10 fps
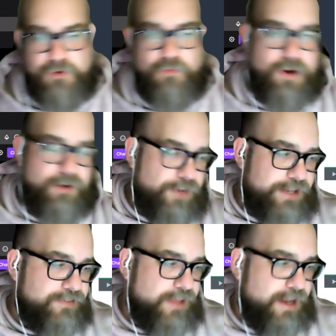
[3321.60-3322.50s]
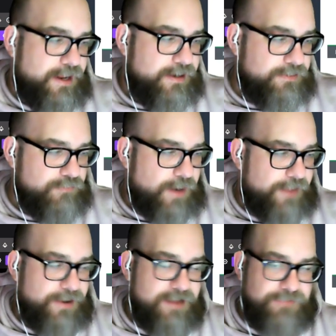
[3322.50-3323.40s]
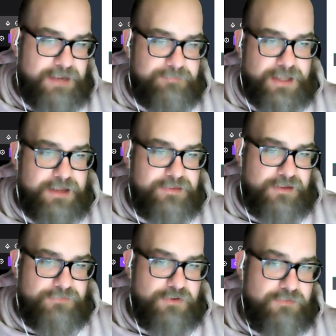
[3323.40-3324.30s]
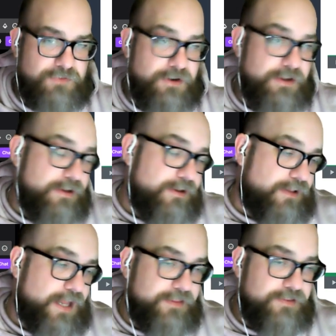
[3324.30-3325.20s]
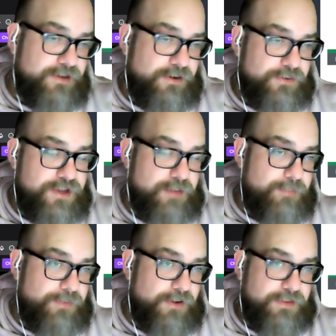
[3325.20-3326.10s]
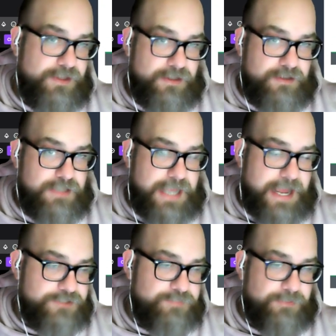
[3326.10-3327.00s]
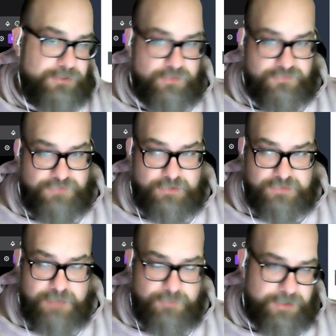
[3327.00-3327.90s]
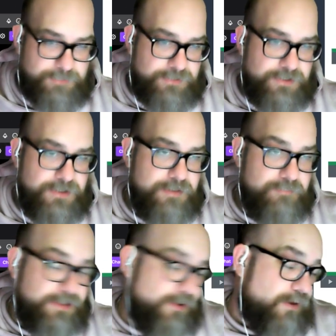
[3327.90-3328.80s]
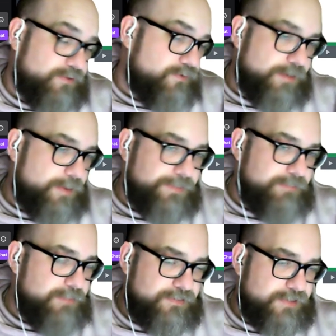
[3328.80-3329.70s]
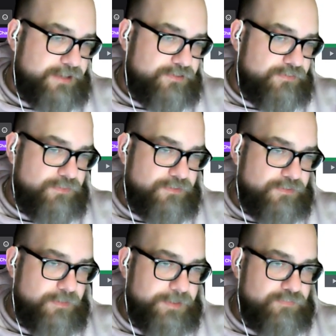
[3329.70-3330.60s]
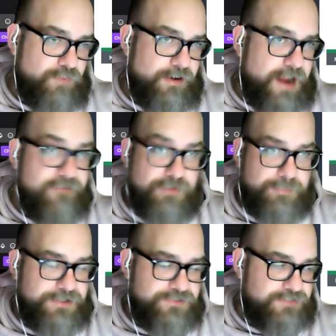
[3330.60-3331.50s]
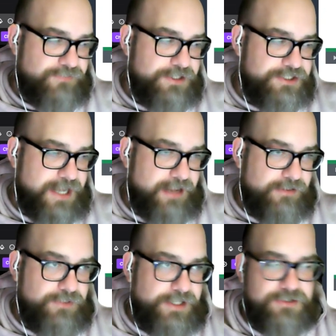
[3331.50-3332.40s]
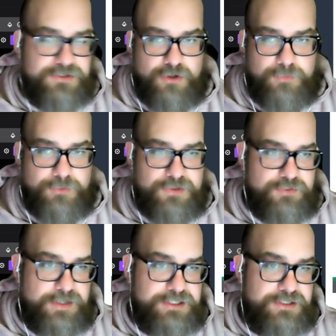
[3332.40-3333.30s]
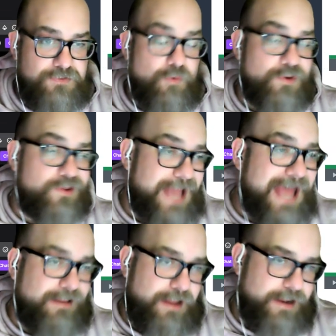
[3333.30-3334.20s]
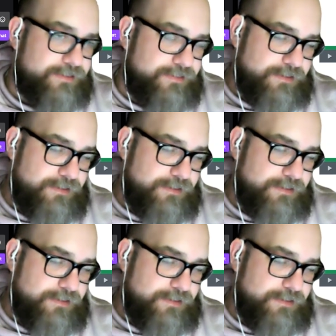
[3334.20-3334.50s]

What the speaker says: want to race the hand and you'd rather have 8 blinds left over. A lot of these scenarios come up on the cash bubble or the final table bubble, but they also come up in mid-stakes through the tournaments where everybody's just very shallow, like in turbo situations or satellites.